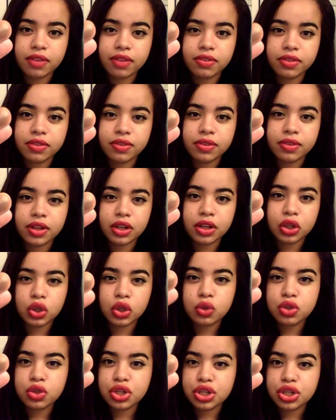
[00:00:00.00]
It's more like
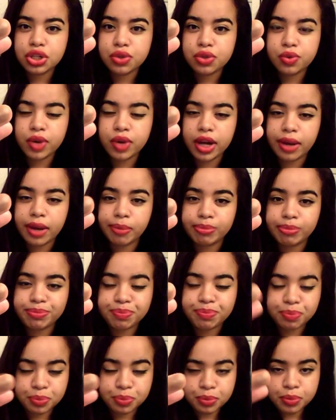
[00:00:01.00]
a closer
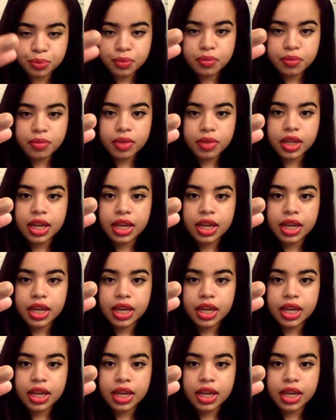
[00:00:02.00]
to